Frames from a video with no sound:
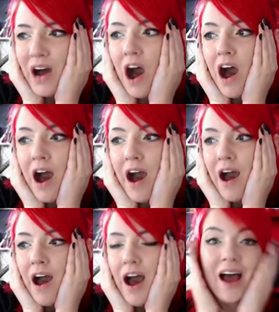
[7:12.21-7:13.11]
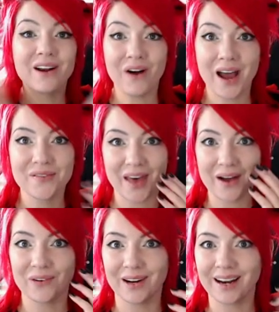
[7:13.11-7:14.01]
Oh, I don't have that
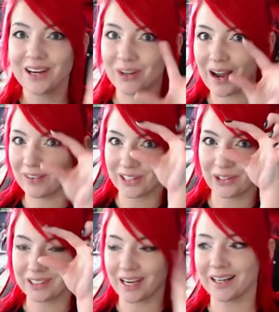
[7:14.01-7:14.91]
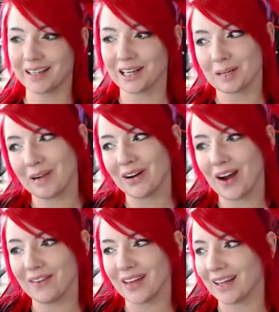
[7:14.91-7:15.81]
one. I do have a little Zeta Gundam. I don't
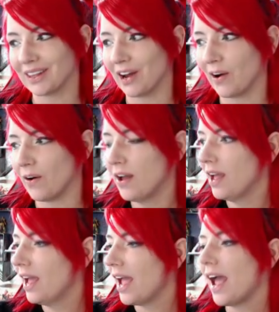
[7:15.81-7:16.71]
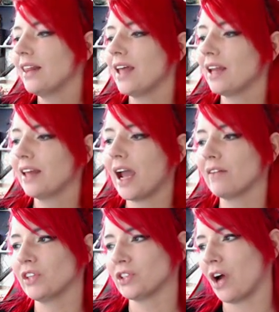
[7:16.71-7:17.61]
have that though. And then they have
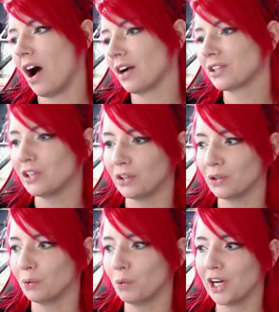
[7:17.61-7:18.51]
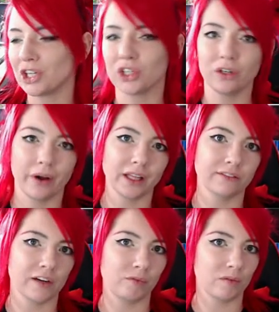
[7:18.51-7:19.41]
this Gok too, which you know I love
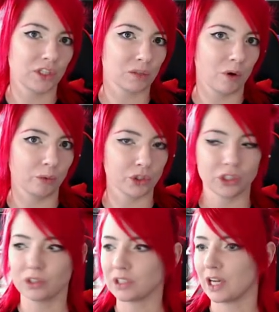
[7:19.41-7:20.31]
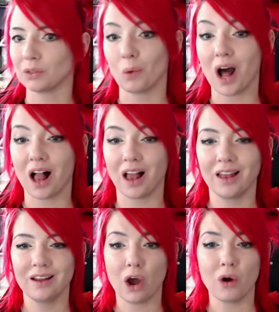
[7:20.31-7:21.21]
amphibious mobile suits as
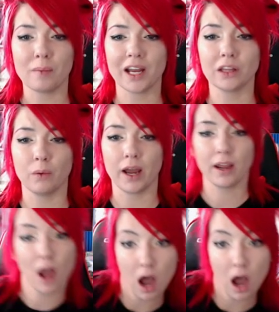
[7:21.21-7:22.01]
well. Oh, am I in the way?